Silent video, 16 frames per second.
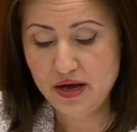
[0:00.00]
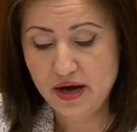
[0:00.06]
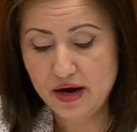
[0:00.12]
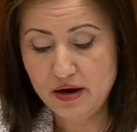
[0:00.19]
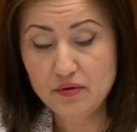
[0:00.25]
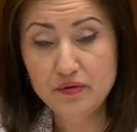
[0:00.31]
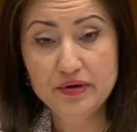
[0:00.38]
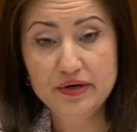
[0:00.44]

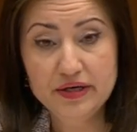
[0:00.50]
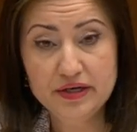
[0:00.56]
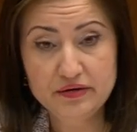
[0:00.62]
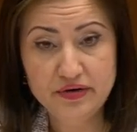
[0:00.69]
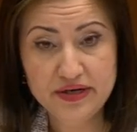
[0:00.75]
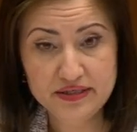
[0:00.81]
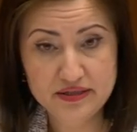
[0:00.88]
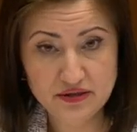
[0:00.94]
Our
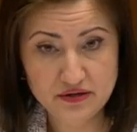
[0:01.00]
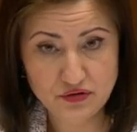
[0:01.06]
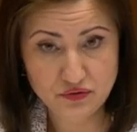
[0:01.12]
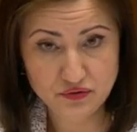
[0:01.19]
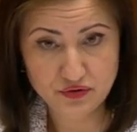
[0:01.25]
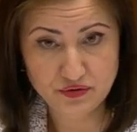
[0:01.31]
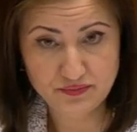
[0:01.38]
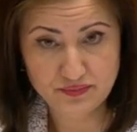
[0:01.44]
Horizon
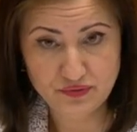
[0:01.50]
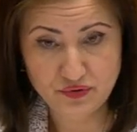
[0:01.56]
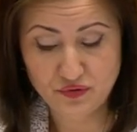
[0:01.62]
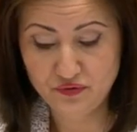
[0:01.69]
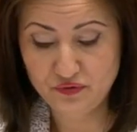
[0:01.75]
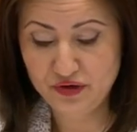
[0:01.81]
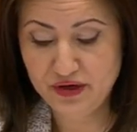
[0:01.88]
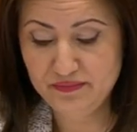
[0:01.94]
Europe
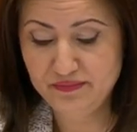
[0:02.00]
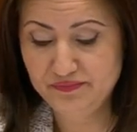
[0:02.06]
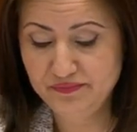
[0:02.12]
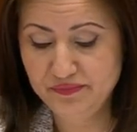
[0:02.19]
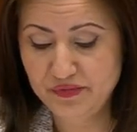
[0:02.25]
program